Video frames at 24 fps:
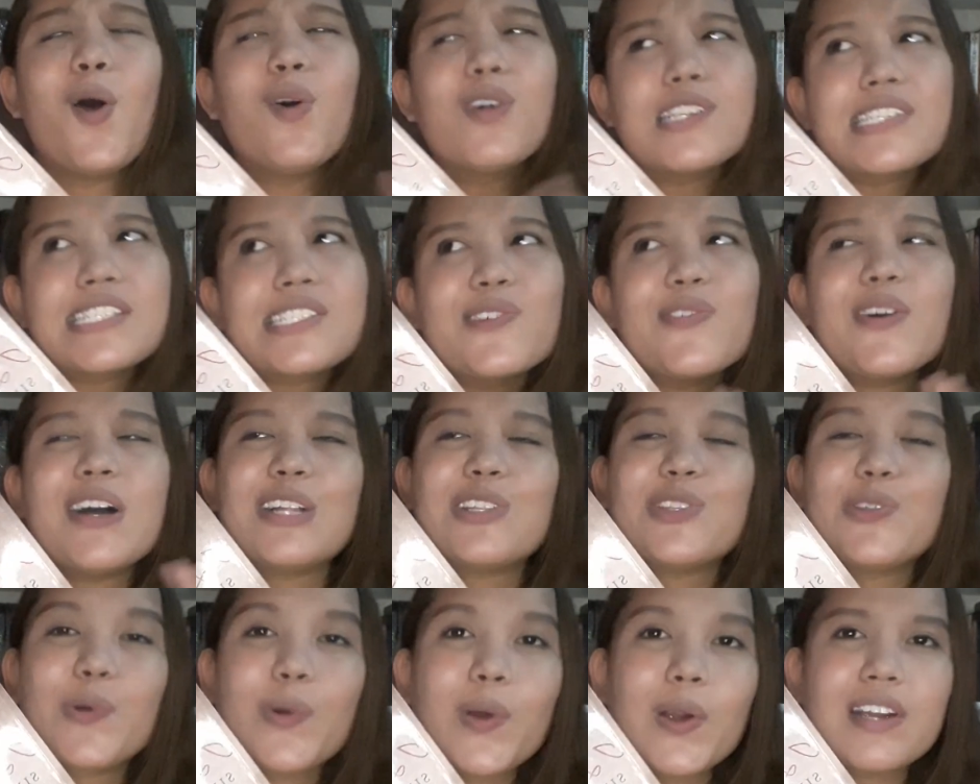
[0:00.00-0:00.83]
also
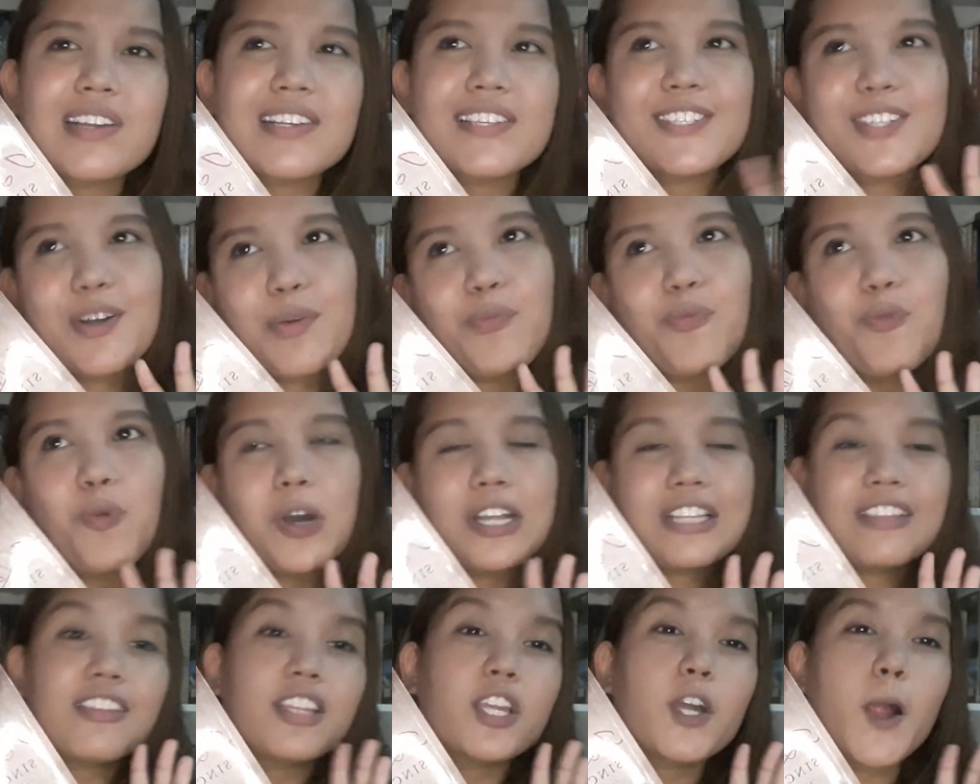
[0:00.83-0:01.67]
adore
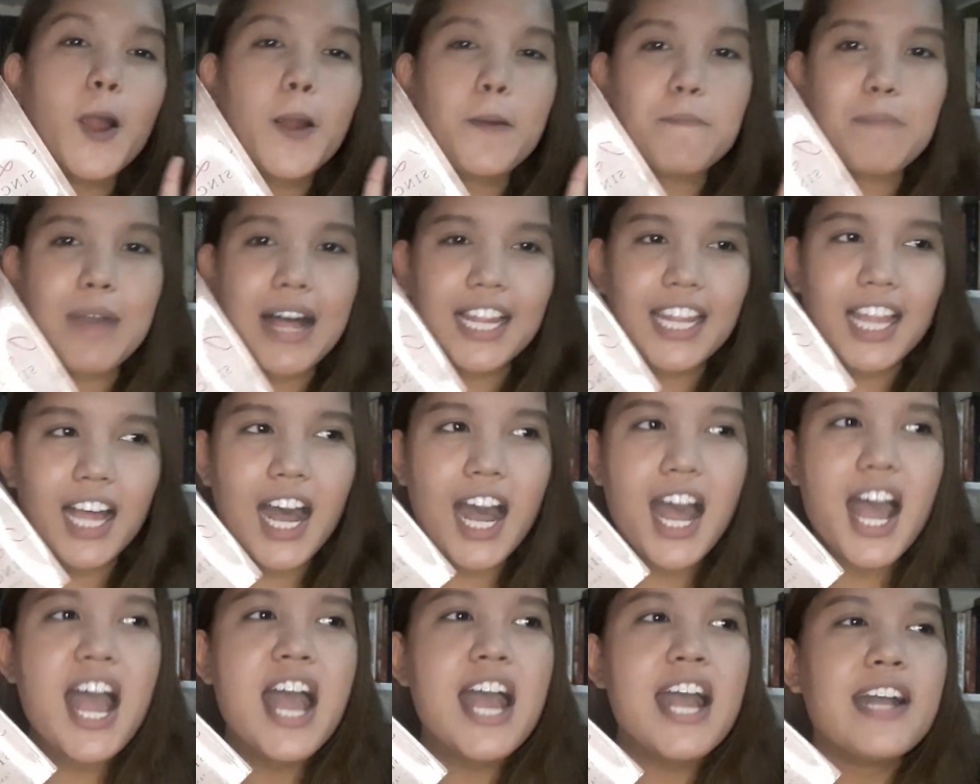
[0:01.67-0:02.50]
somewhat
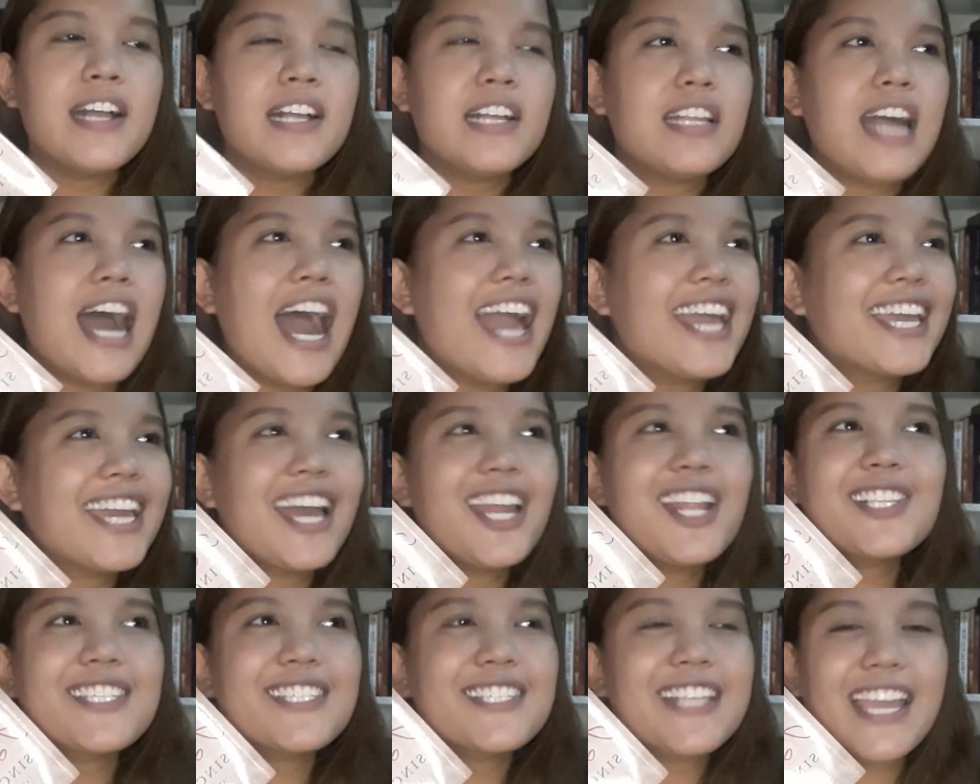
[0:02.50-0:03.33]
Carmela, I
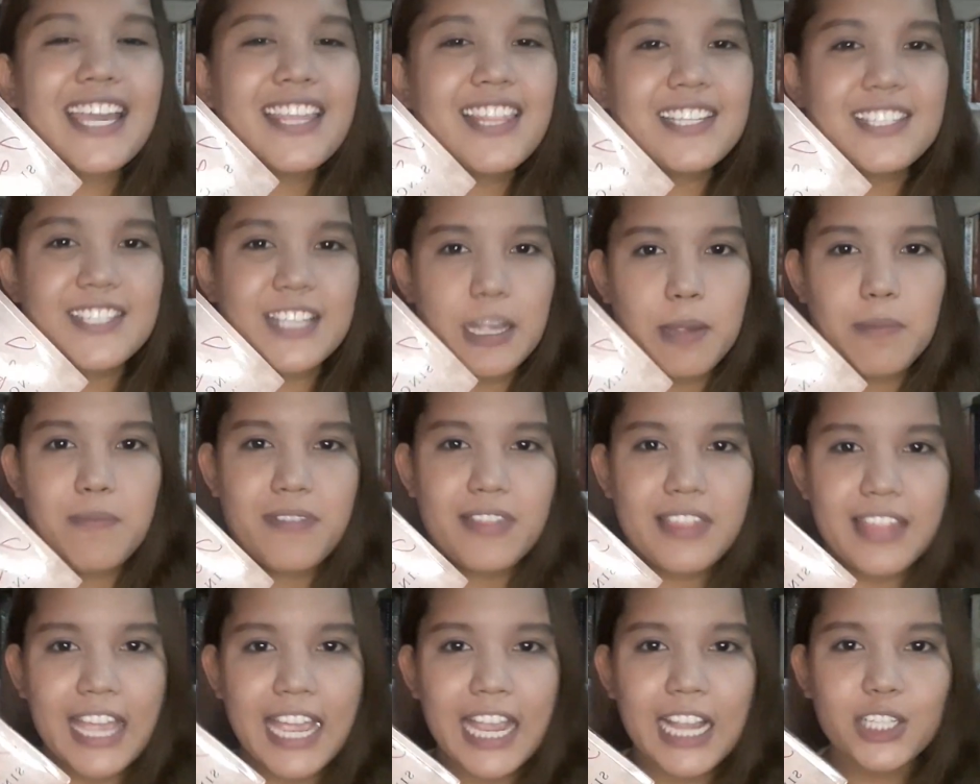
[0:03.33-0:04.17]
cannot say the same
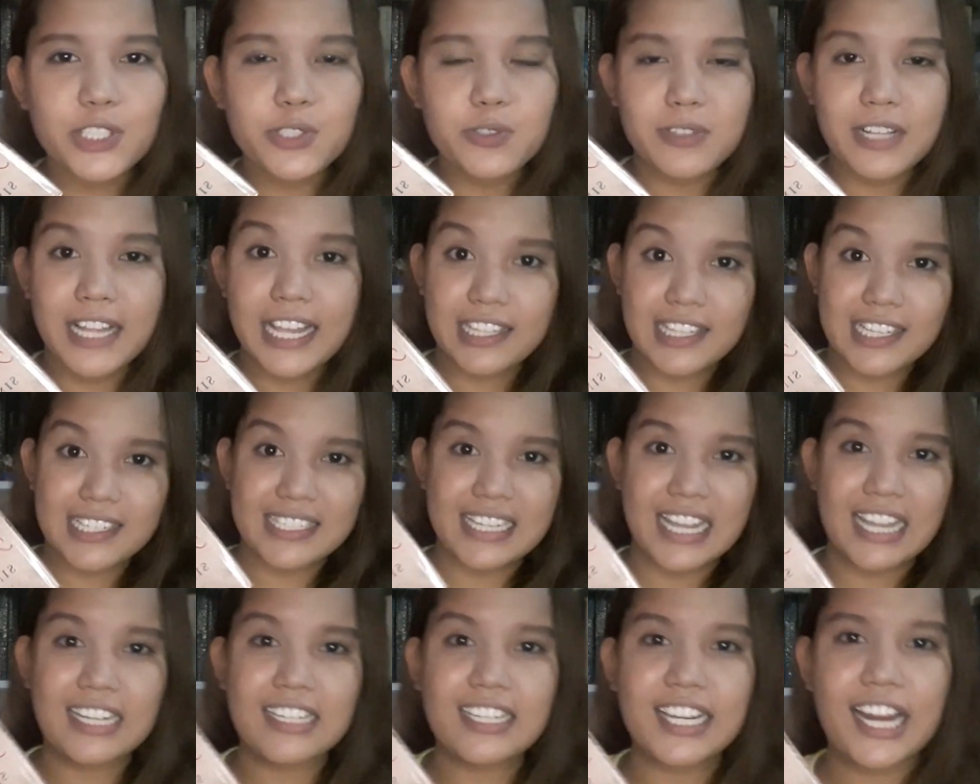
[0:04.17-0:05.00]
thing to like the
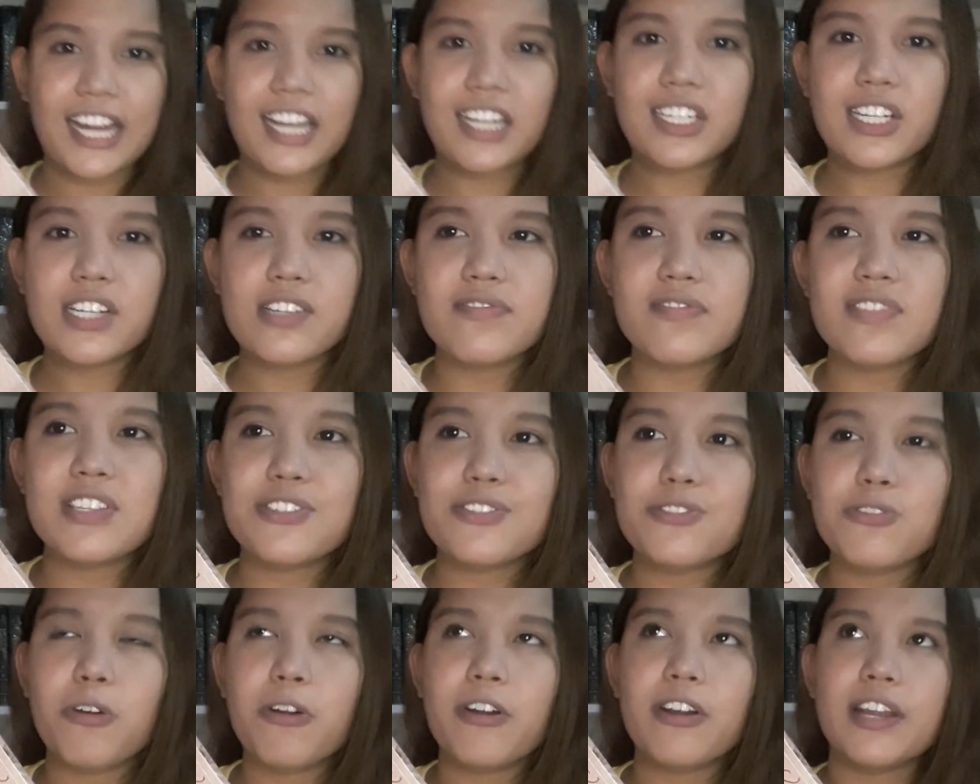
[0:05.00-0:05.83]
side characters of the
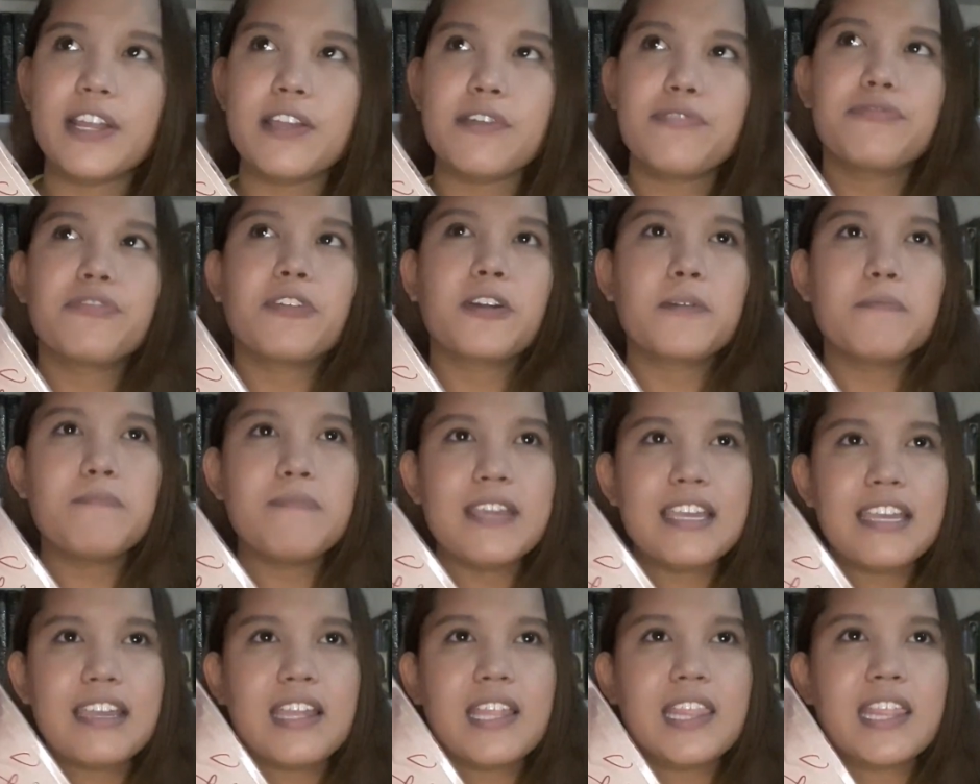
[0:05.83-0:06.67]
story. For
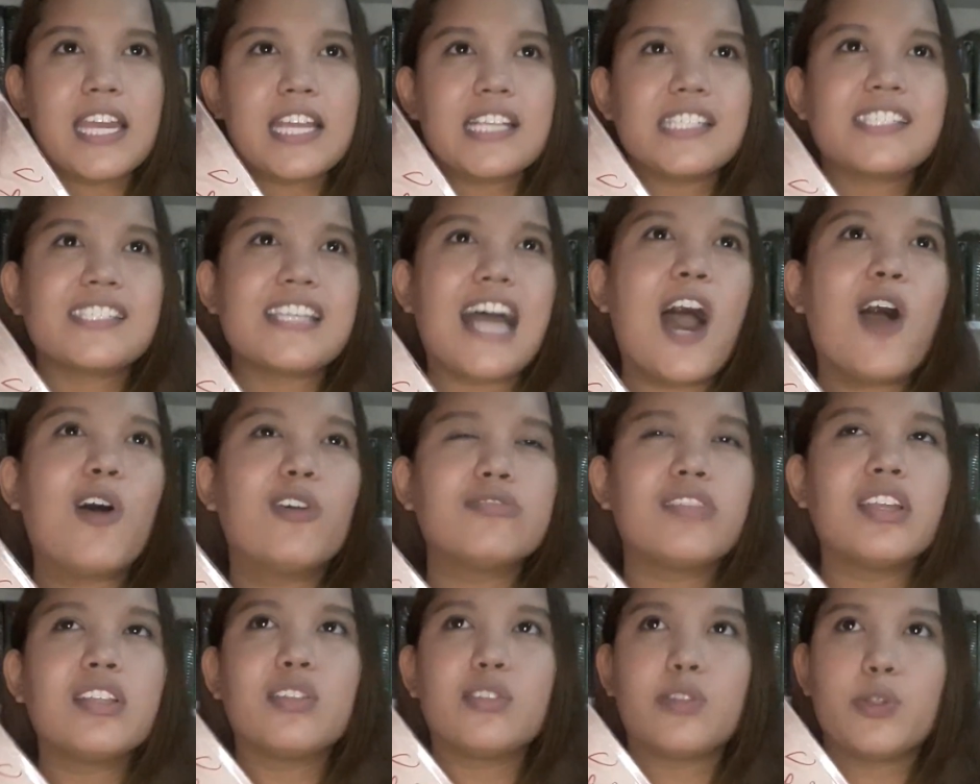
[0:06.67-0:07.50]
me, they
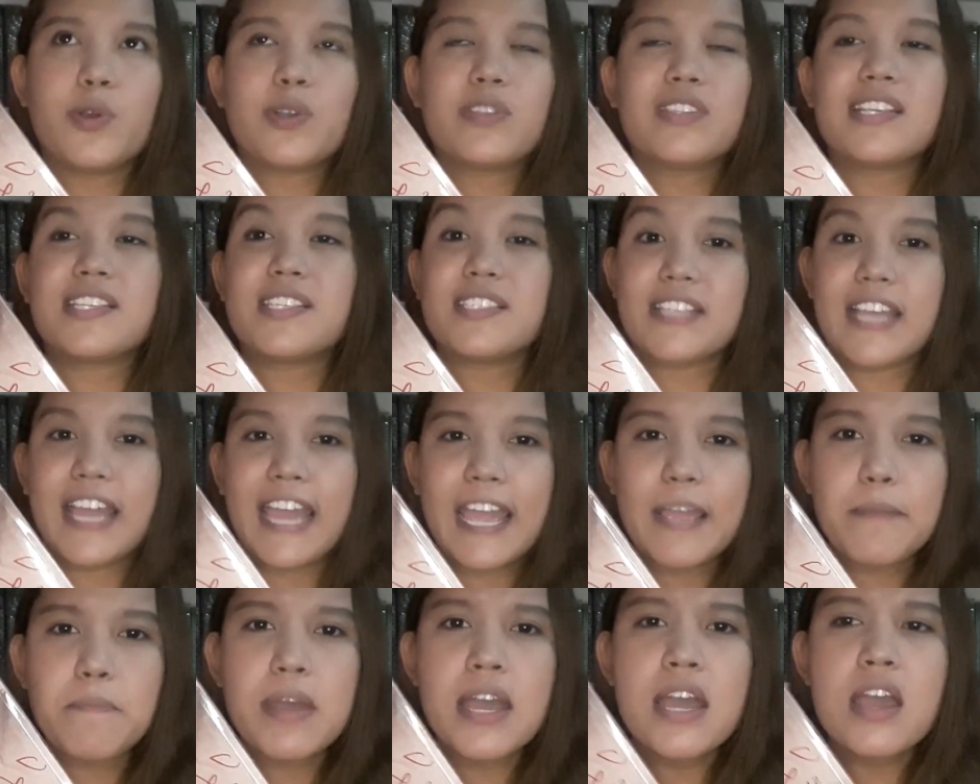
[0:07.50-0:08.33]
sound and look the
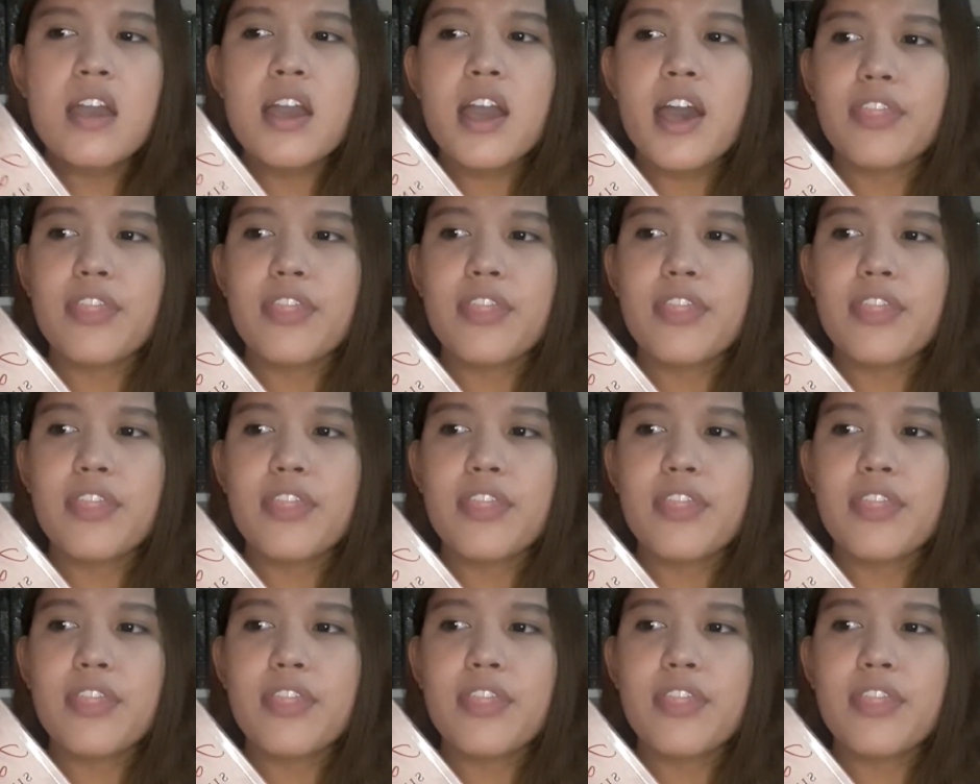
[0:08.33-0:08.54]
same.